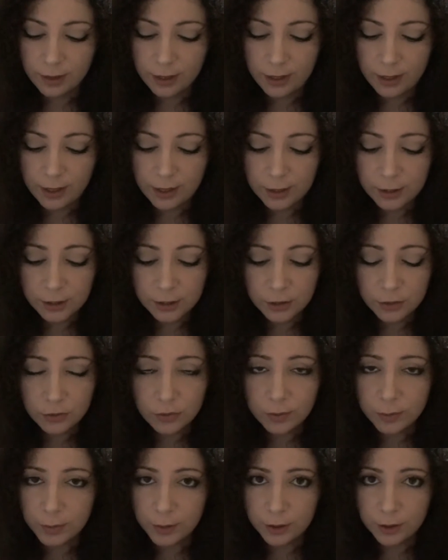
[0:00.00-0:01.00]
I do
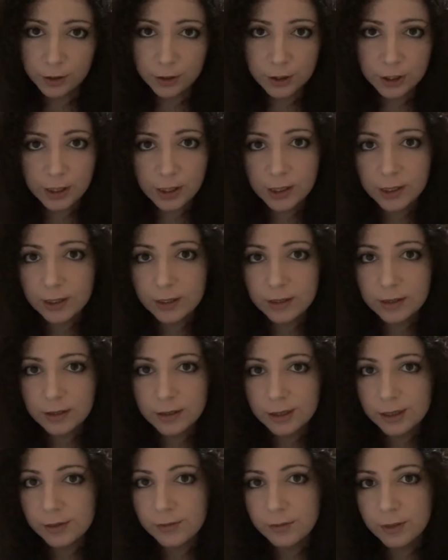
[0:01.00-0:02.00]
apologize
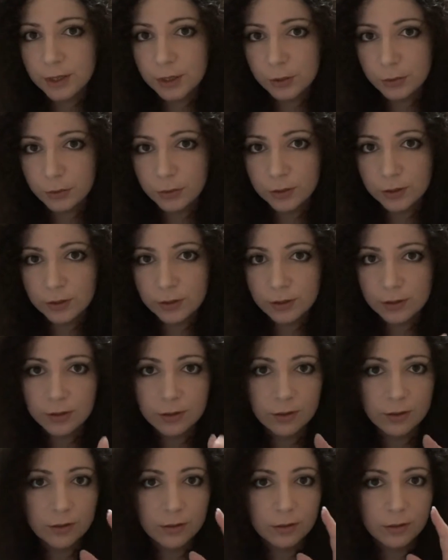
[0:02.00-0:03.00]
if this
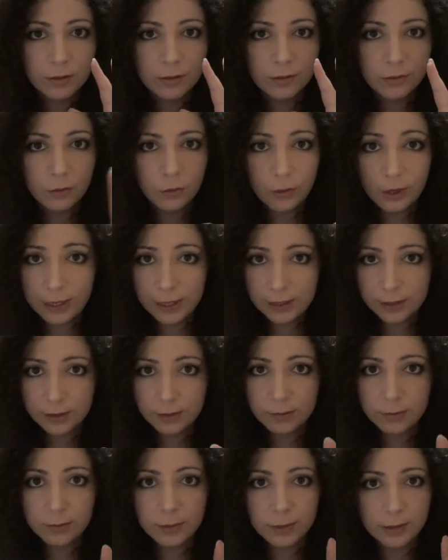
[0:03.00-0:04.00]
was
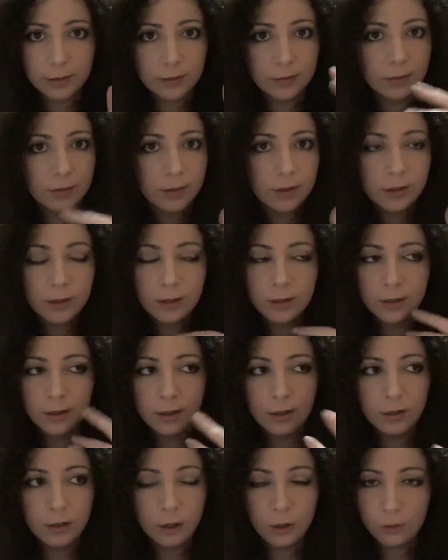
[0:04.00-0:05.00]
random and
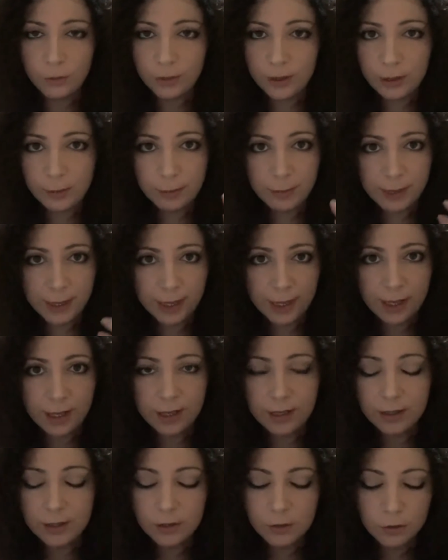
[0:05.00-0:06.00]
not really
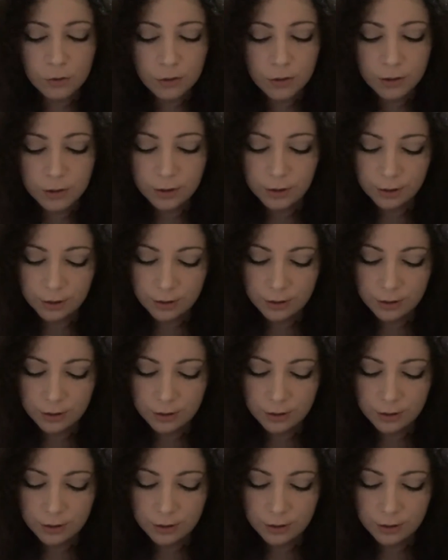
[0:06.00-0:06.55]
planned, or